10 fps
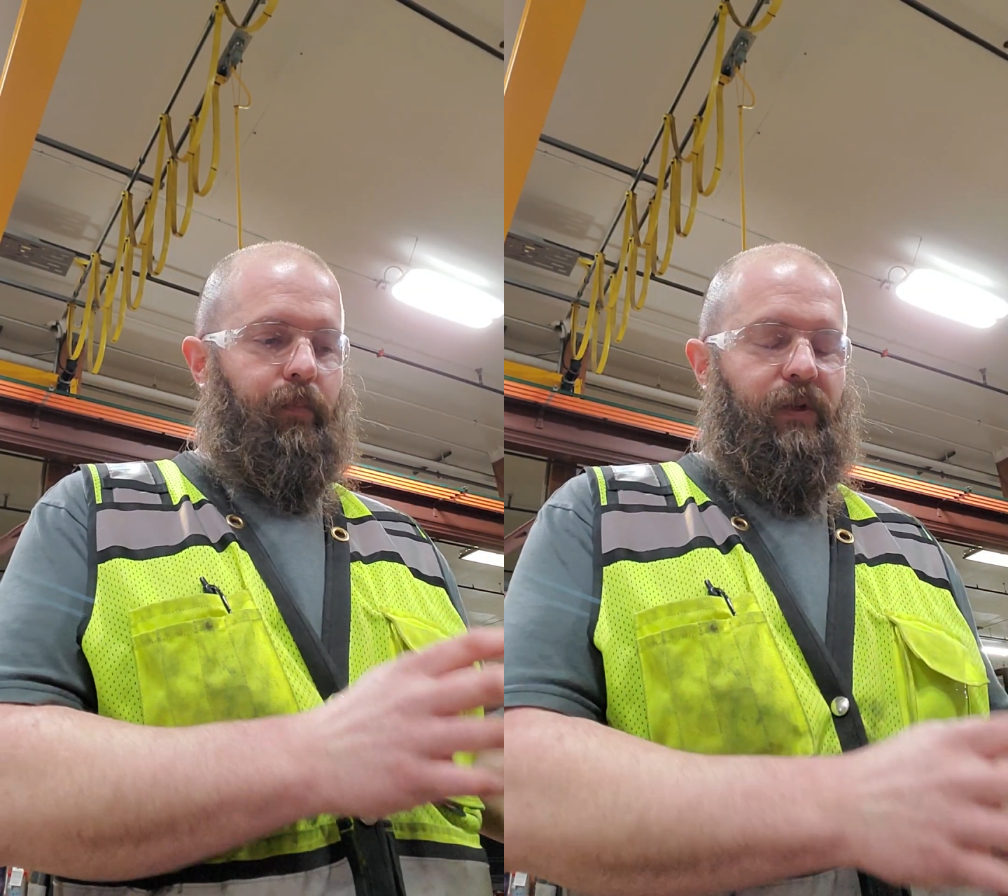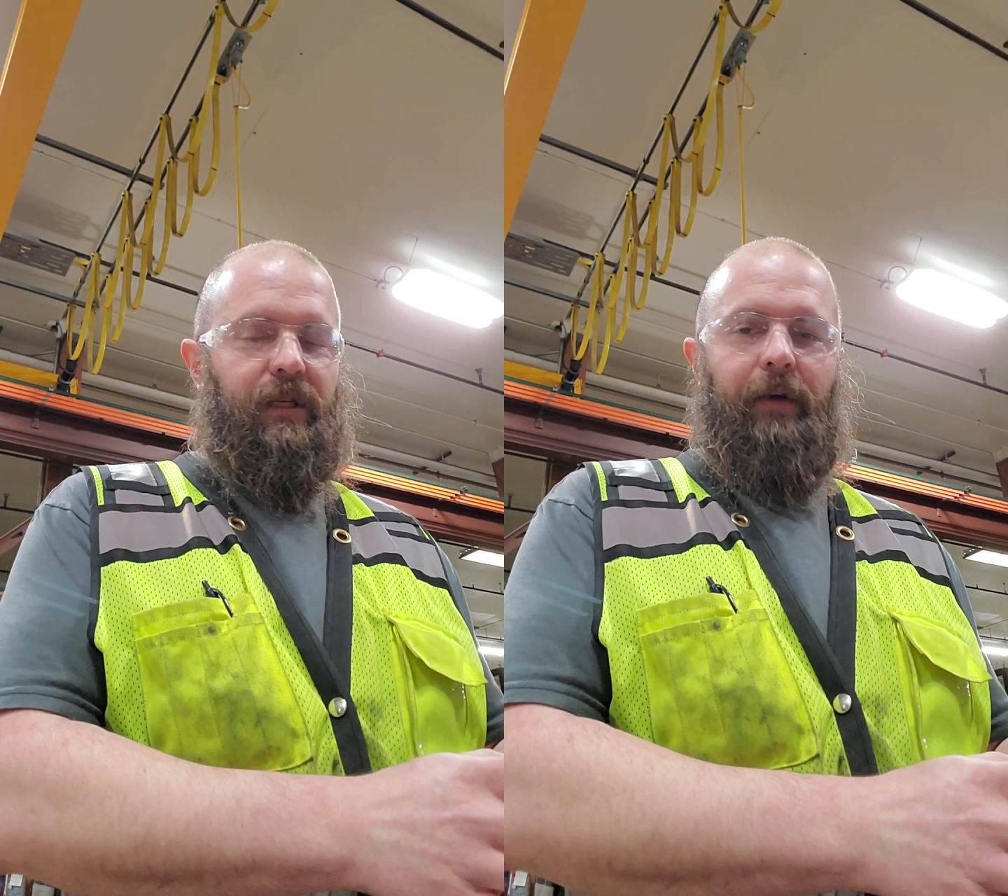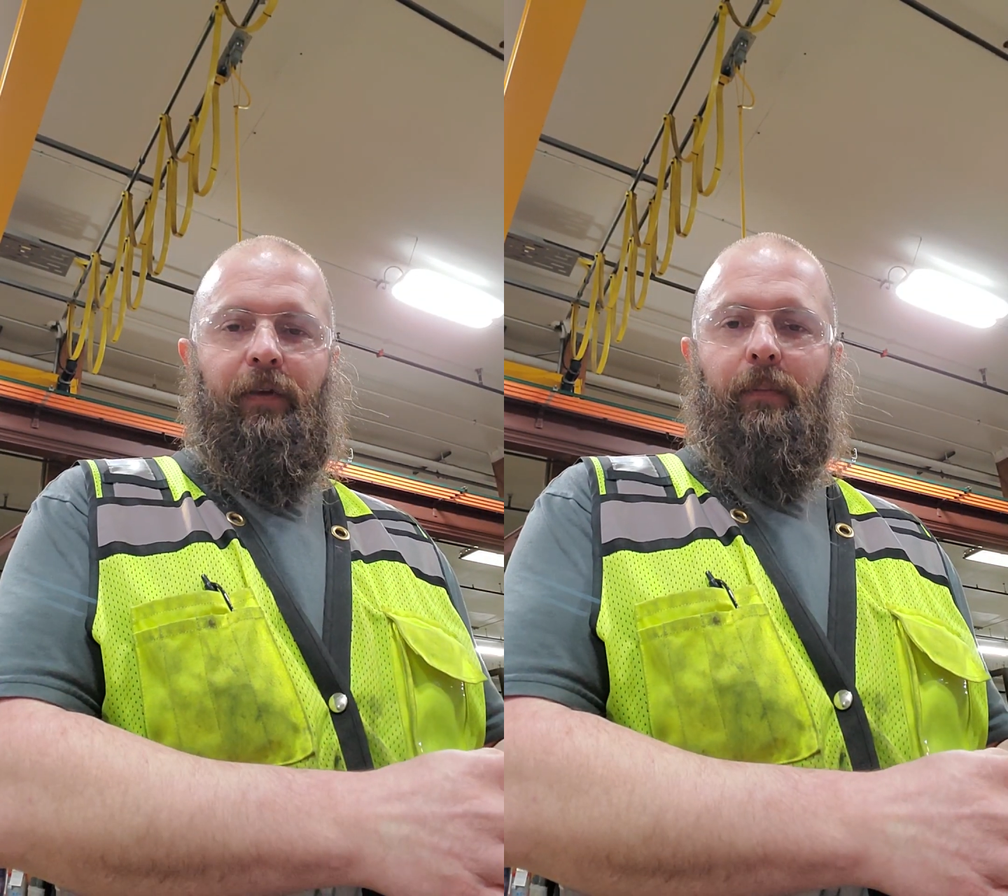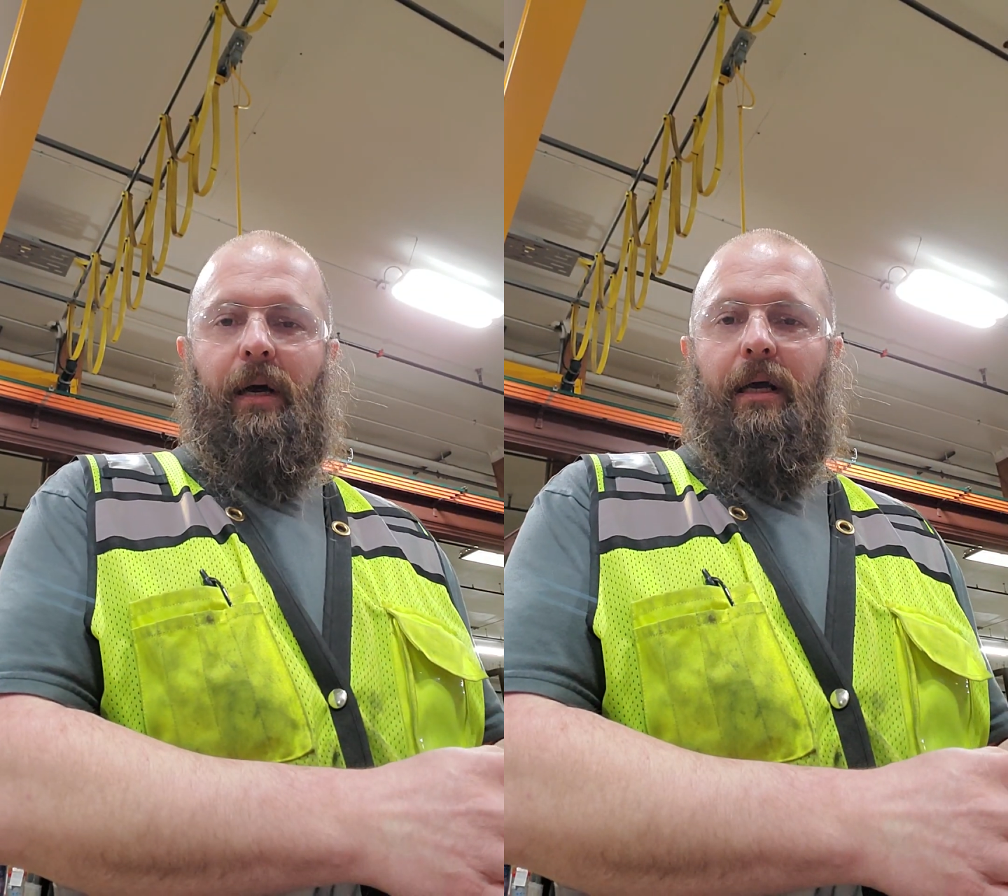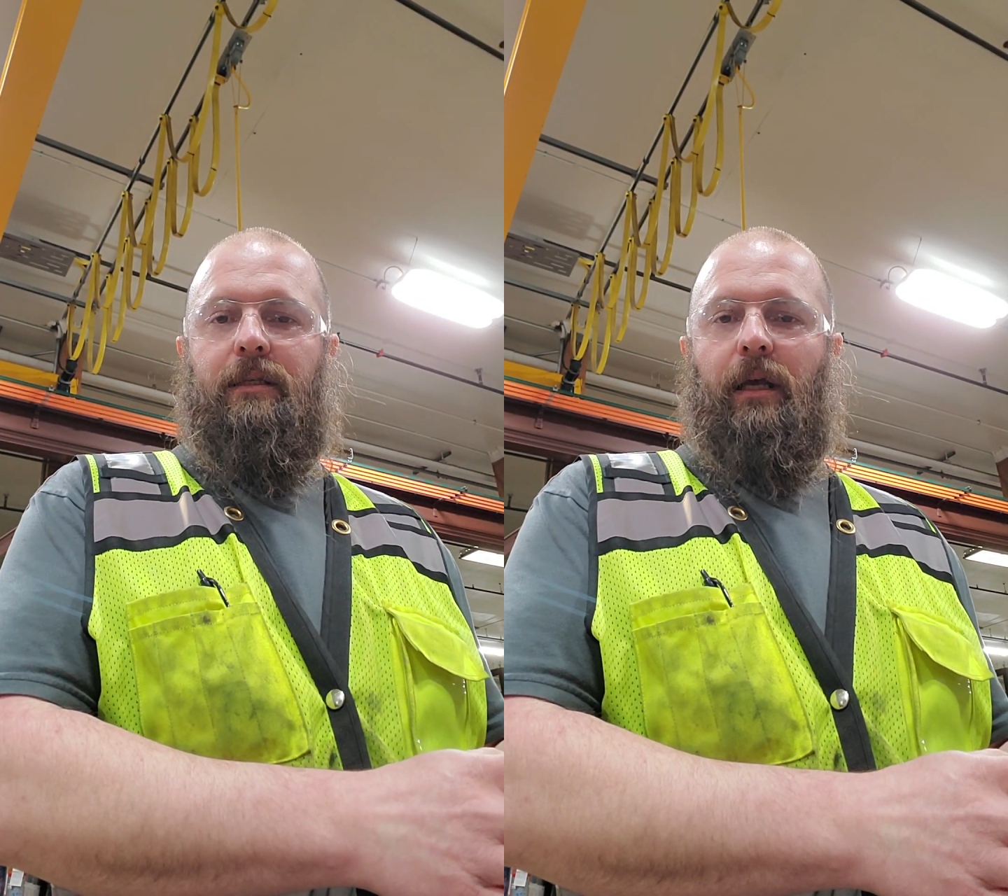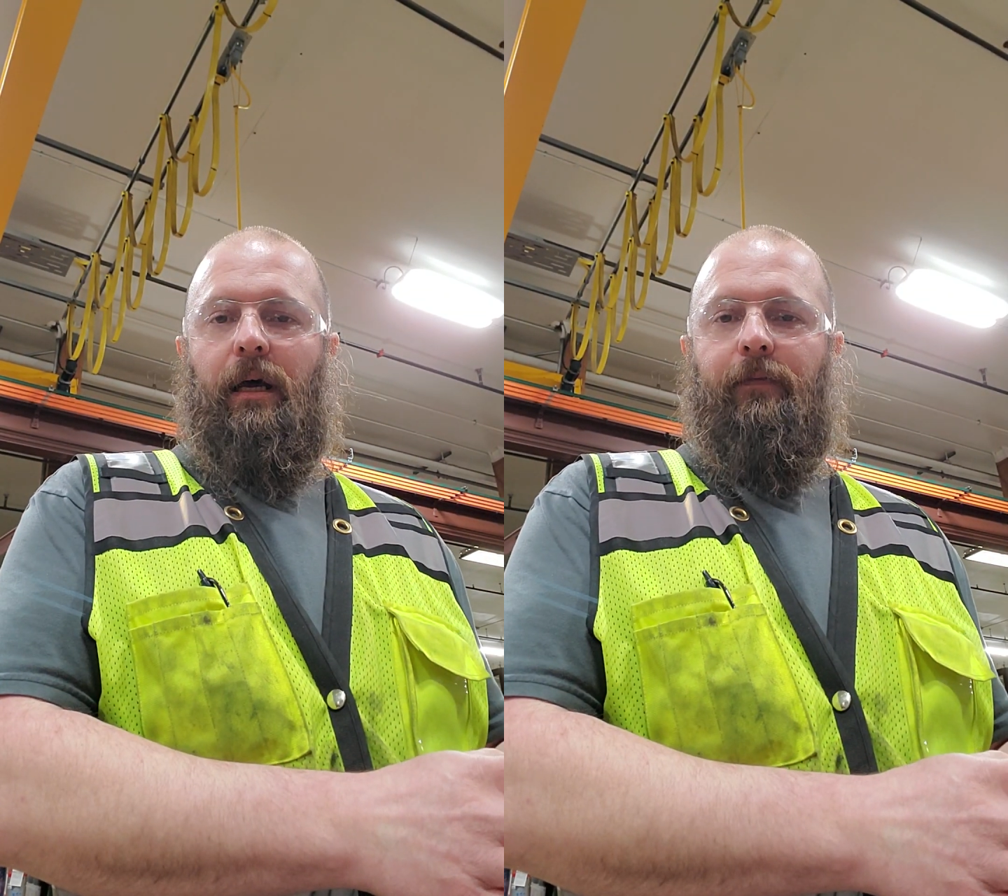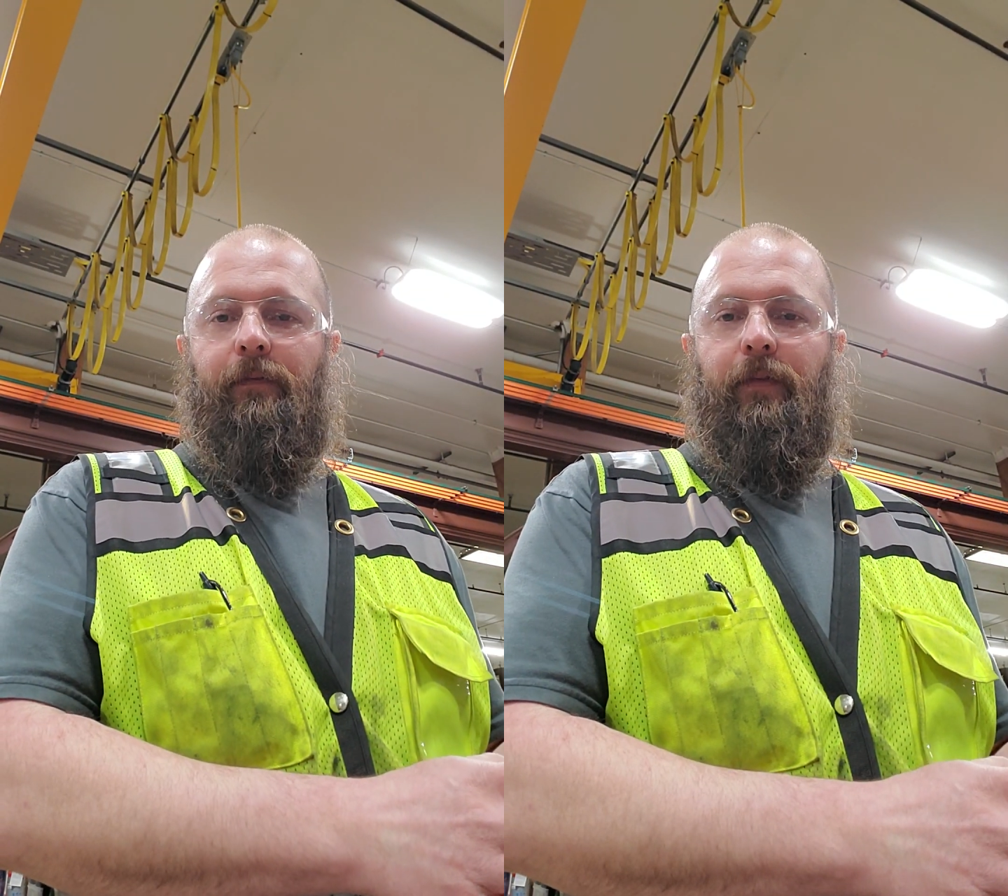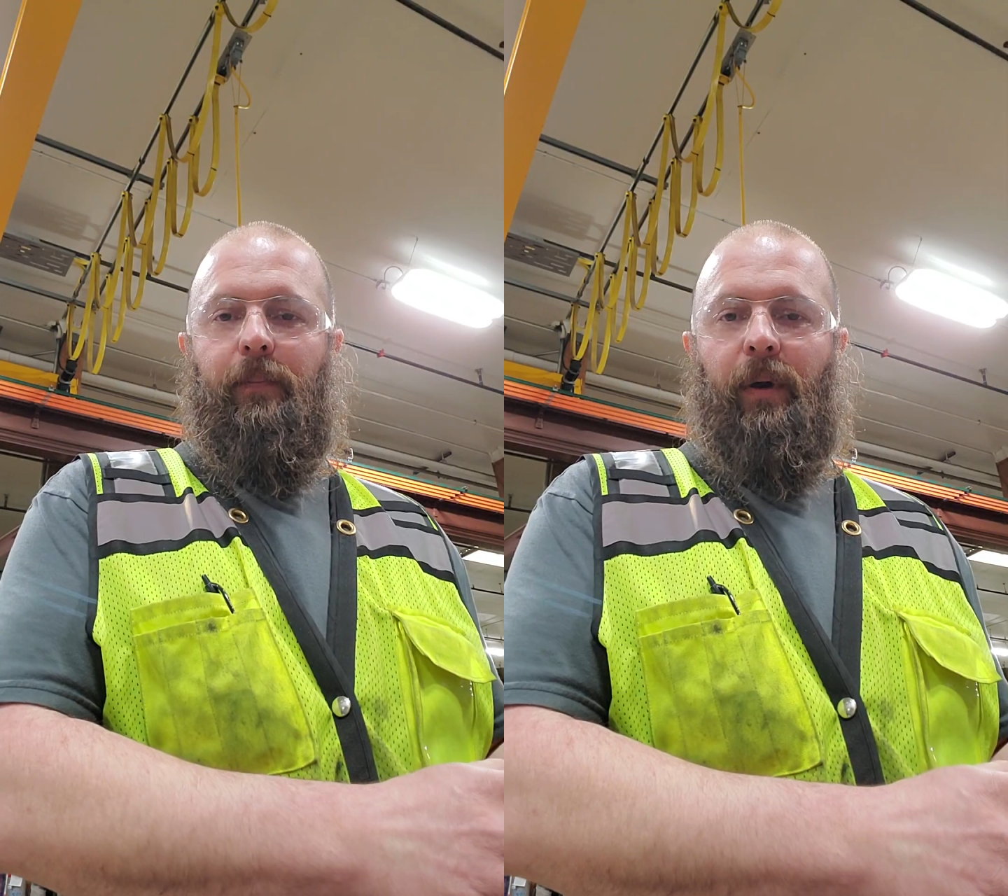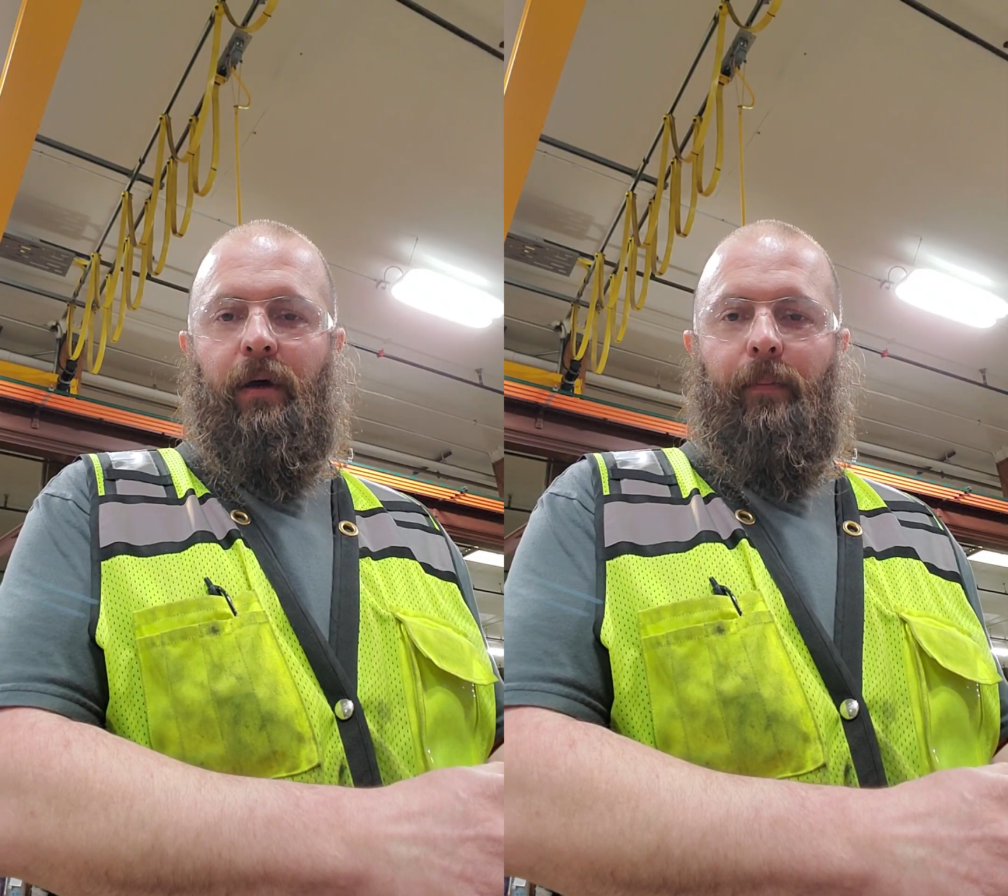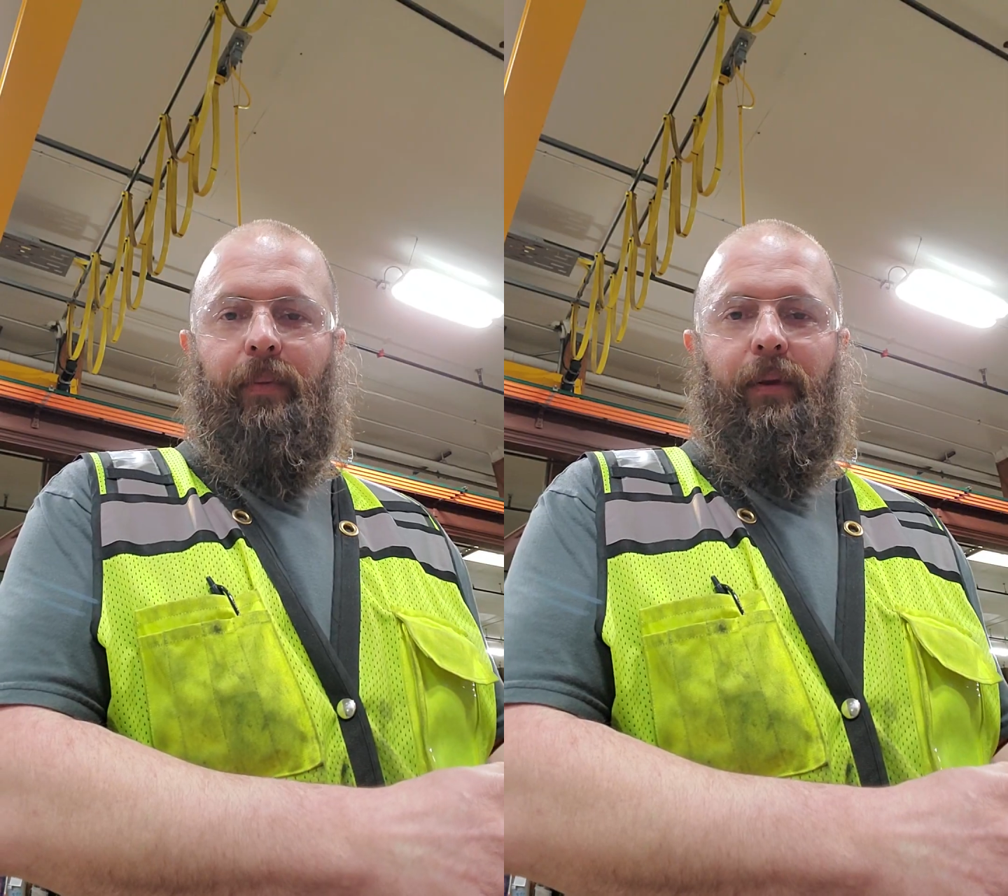stuffing box off of the pump,